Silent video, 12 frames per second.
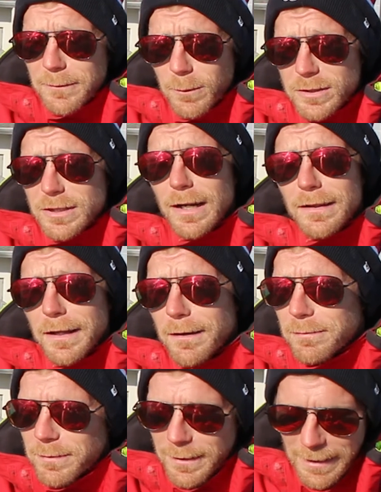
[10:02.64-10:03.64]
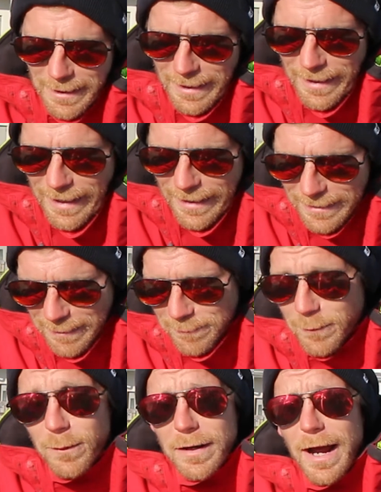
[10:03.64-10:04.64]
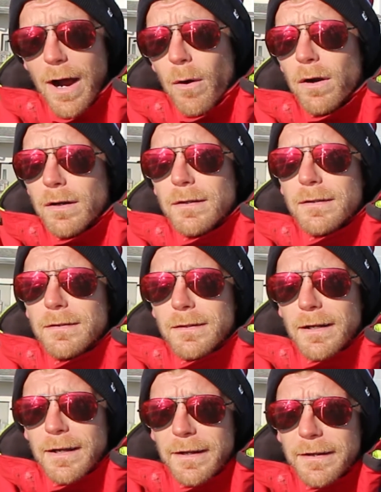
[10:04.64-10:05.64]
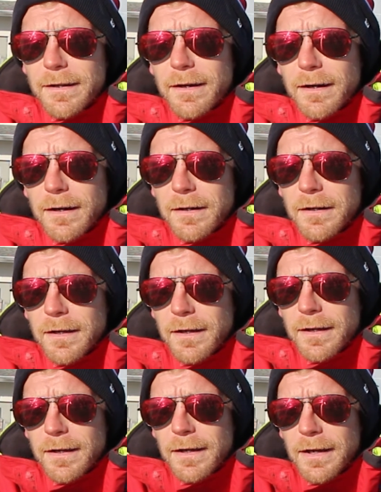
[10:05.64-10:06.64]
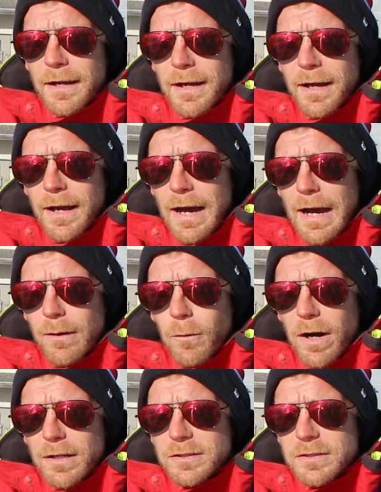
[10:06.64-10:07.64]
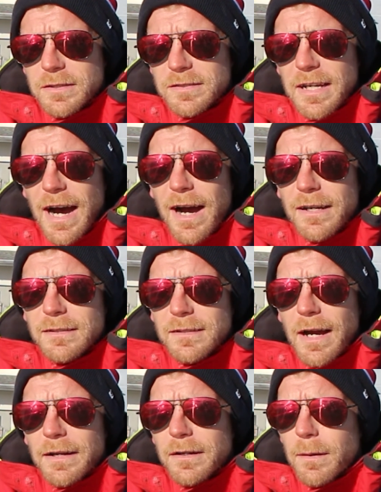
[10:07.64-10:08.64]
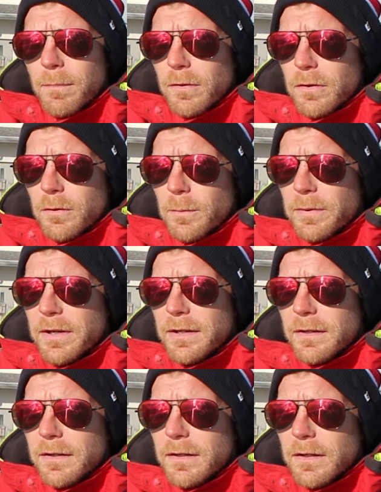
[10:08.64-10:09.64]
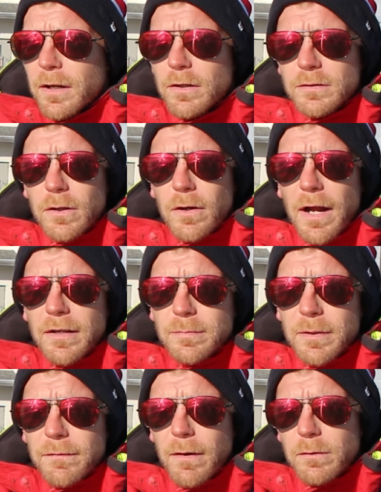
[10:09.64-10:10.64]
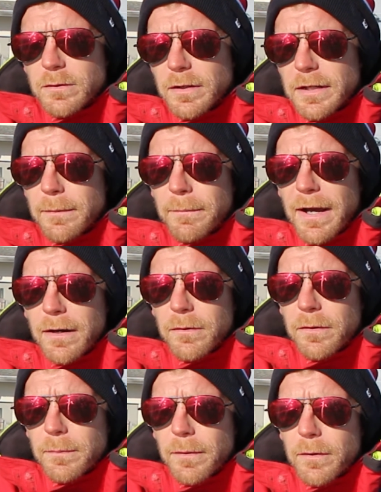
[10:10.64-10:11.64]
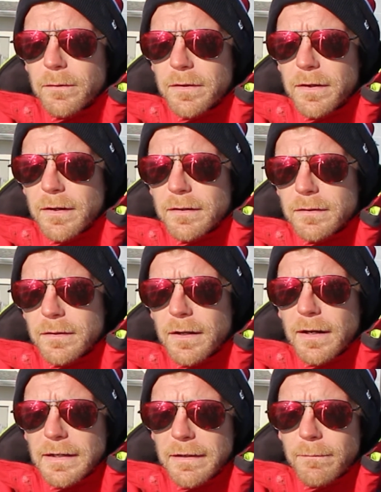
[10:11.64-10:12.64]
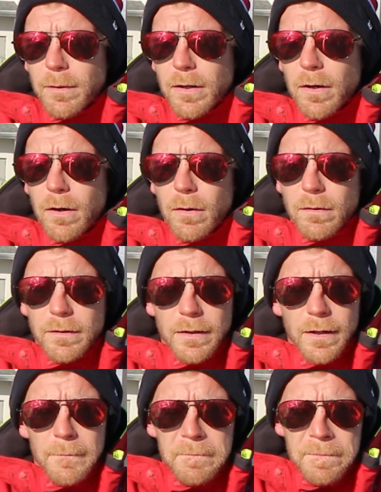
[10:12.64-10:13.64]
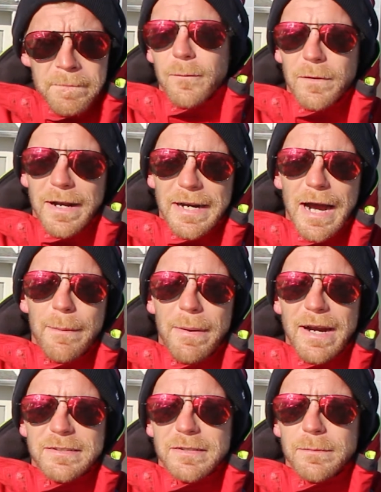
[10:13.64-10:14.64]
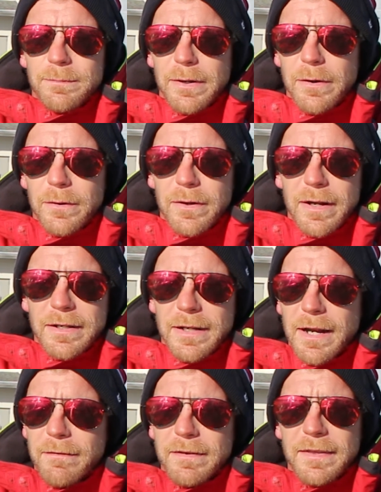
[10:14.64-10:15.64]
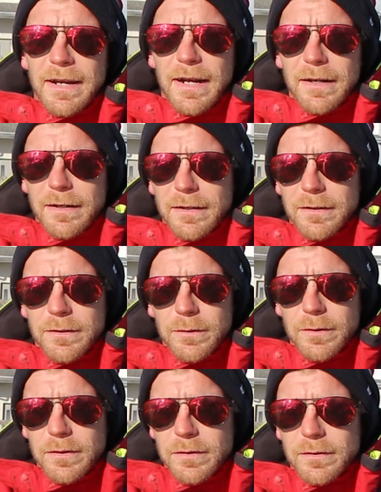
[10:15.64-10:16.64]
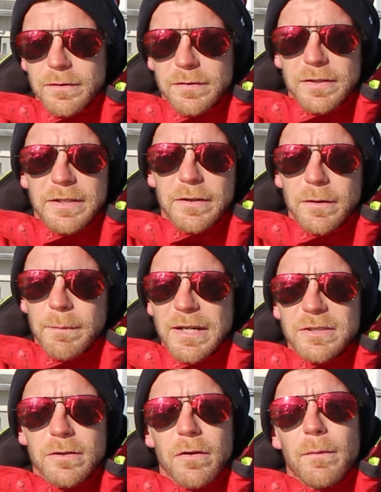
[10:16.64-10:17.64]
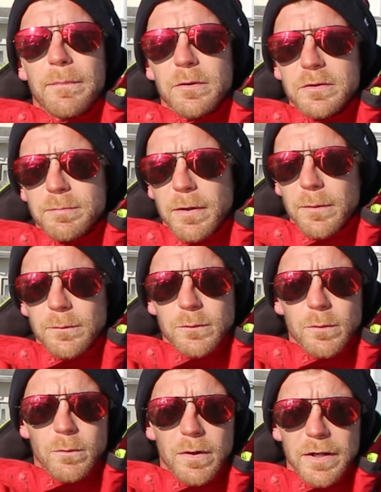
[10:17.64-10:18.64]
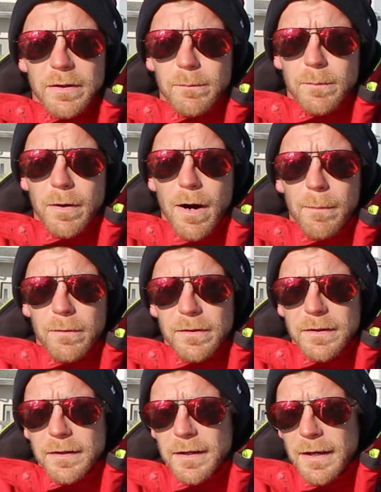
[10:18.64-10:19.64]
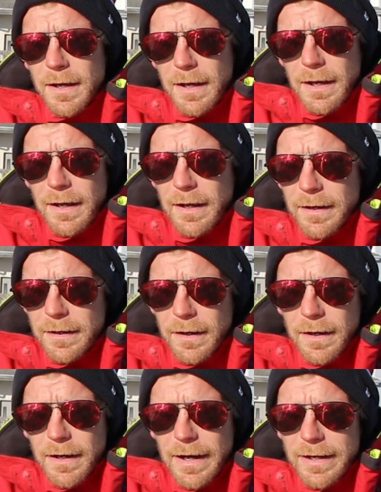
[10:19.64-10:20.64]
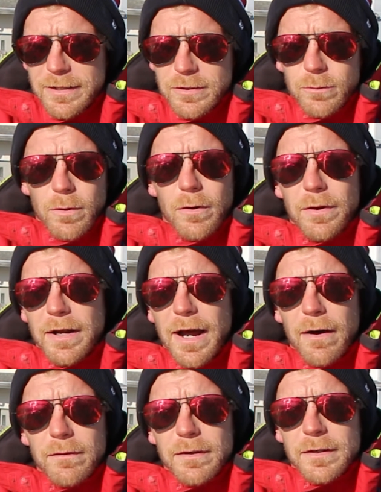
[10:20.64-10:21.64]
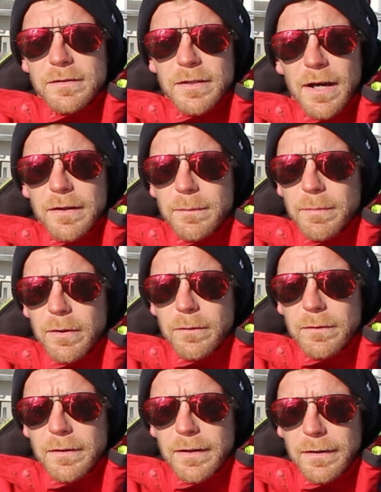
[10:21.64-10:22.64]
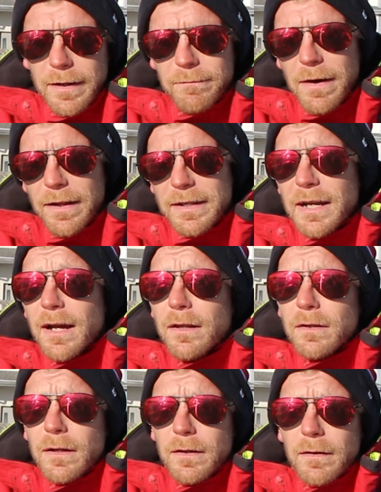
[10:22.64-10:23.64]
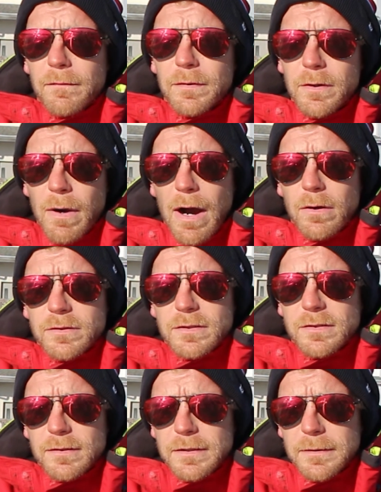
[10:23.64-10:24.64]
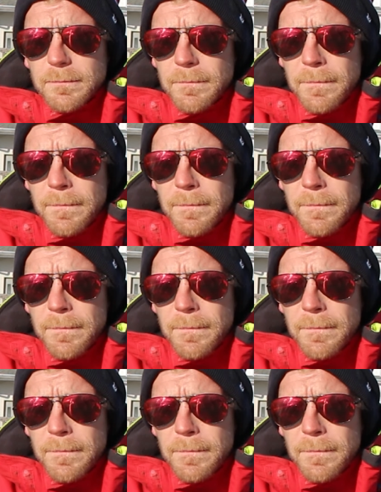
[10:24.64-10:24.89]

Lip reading: which I left for an hour, and I watched the skies lighten up a little bit, and the Coast Guard asked me if I was going to get back on the boat, that I'd give them a call. And when I got back to the boat, I did everything I could do to secure, make sure all the bilge pumps were running properly, and I just rode it out inside the boat, and I finally got a few hours of sleep.